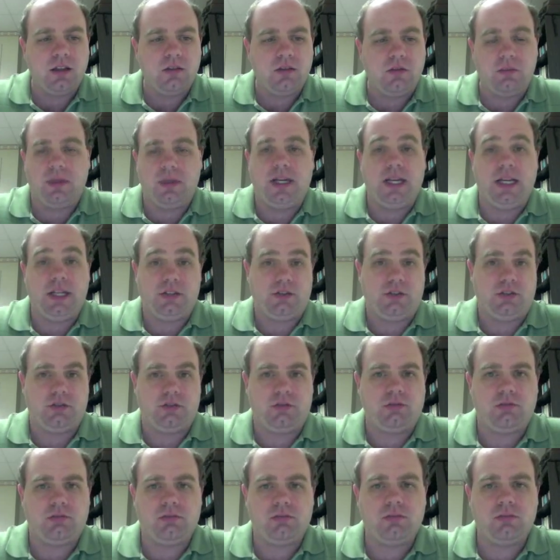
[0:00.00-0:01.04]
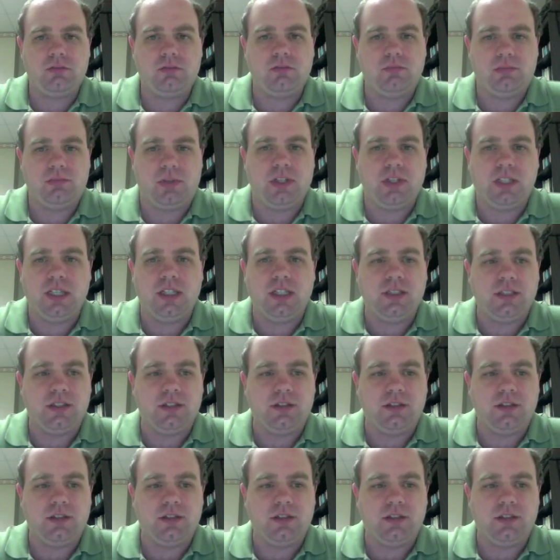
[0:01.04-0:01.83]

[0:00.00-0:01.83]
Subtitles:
Well, my answer is pretty easy.